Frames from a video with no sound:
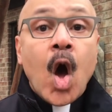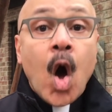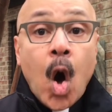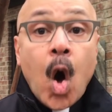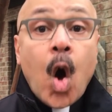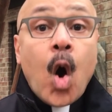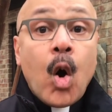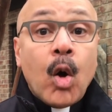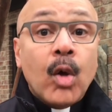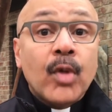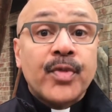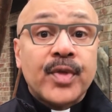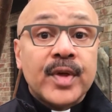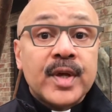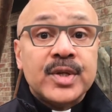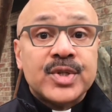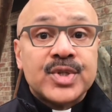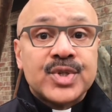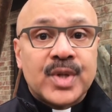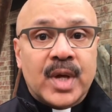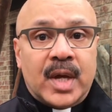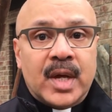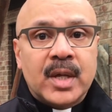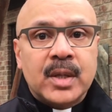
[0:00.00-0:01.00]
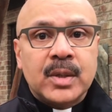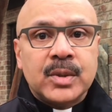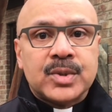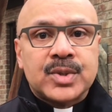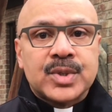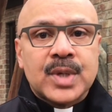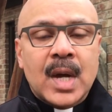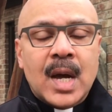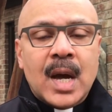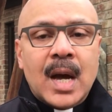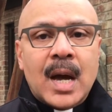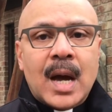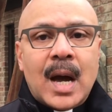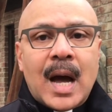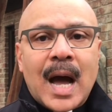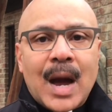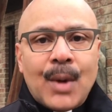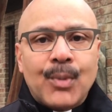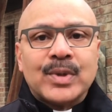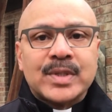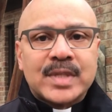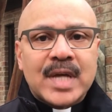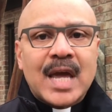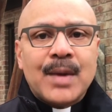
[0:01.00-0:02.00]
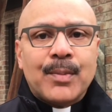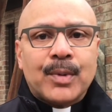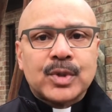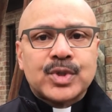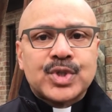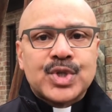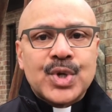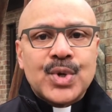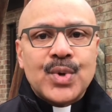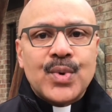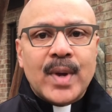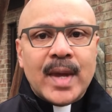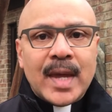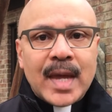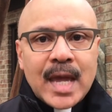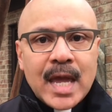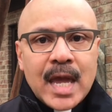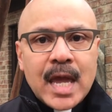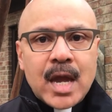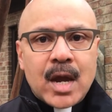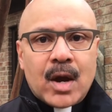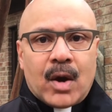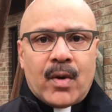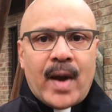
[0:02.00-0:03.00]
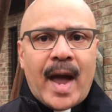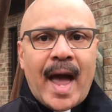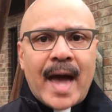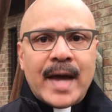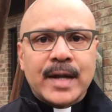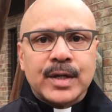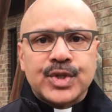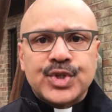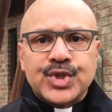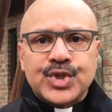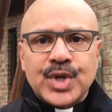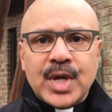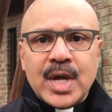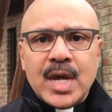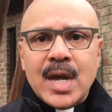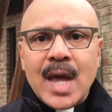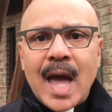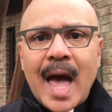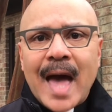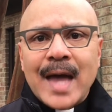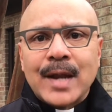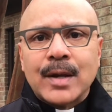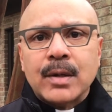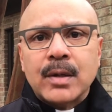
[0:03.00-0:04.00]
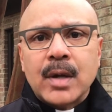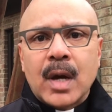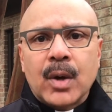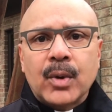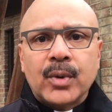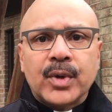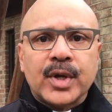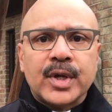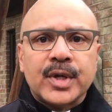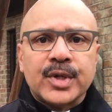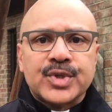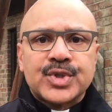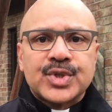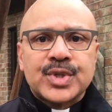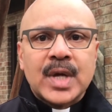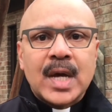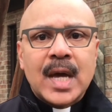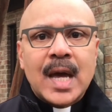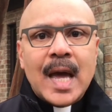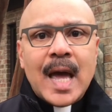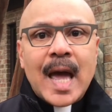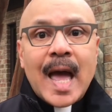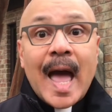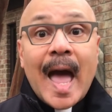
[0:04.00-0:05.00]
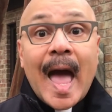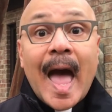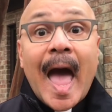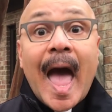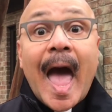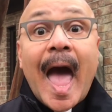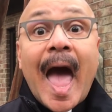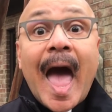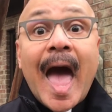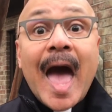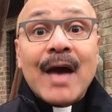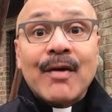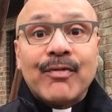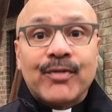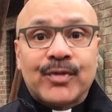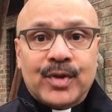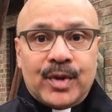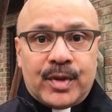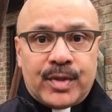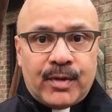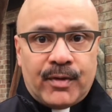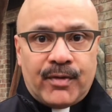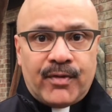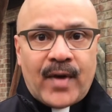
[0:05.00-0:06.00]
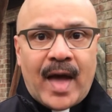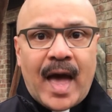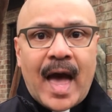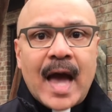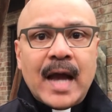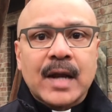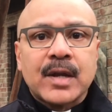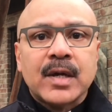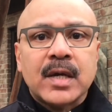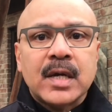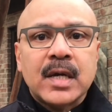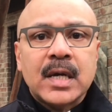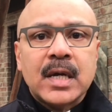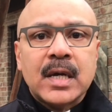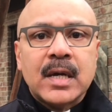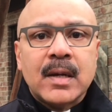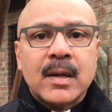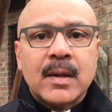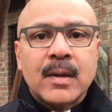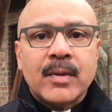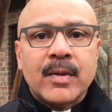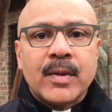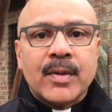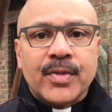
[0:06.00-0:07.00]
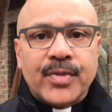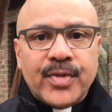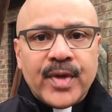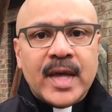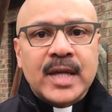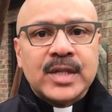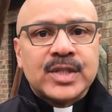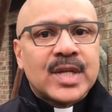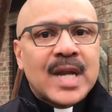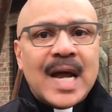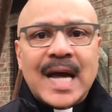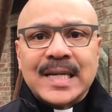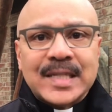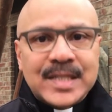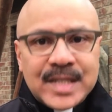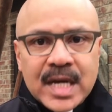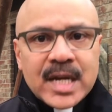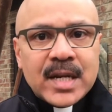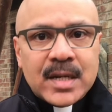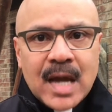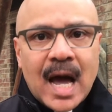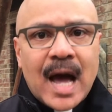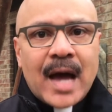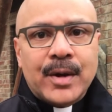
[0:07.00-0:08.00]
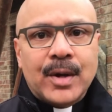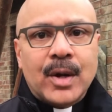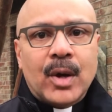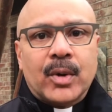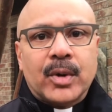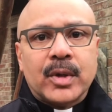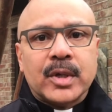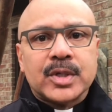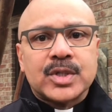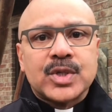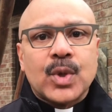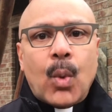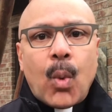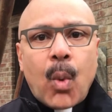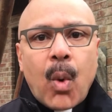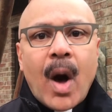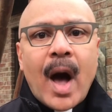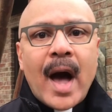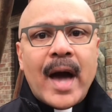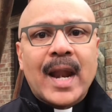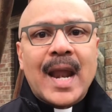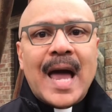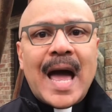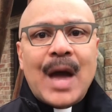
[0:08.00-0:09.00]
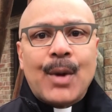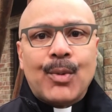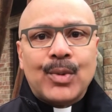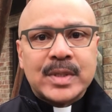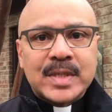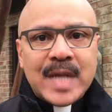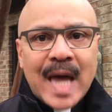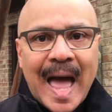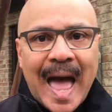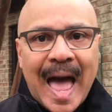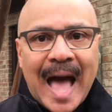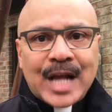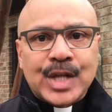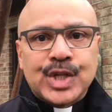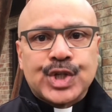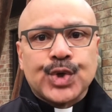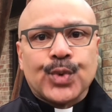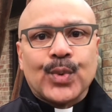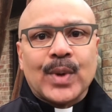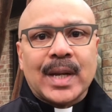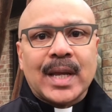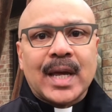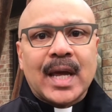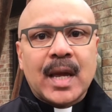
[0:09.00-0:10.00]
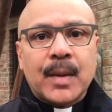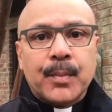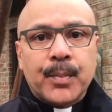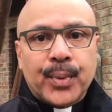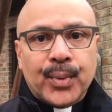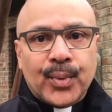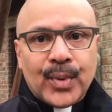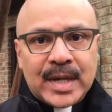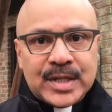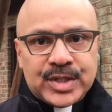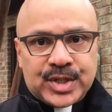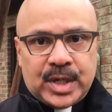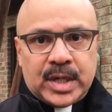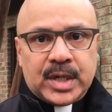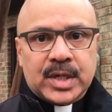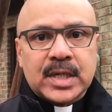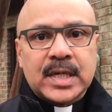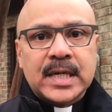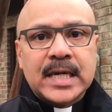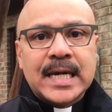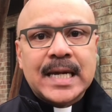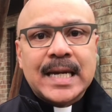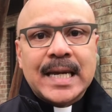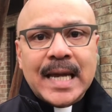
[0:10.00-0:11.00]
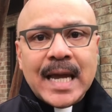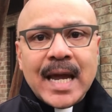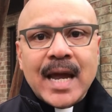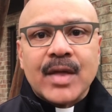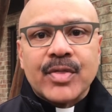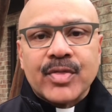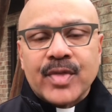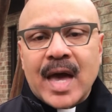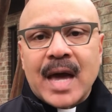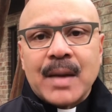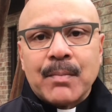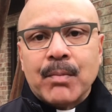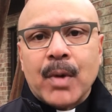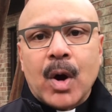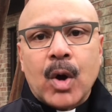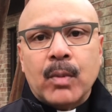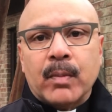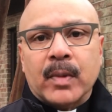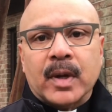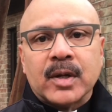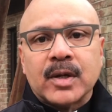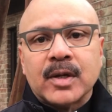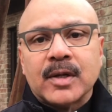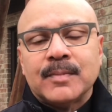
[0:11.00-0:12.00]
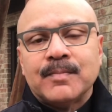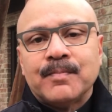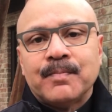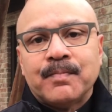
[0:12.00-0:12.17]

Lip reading: All these things I was able to hear and see and notice after the fact, things that I did not notice while I was actually present in that moment.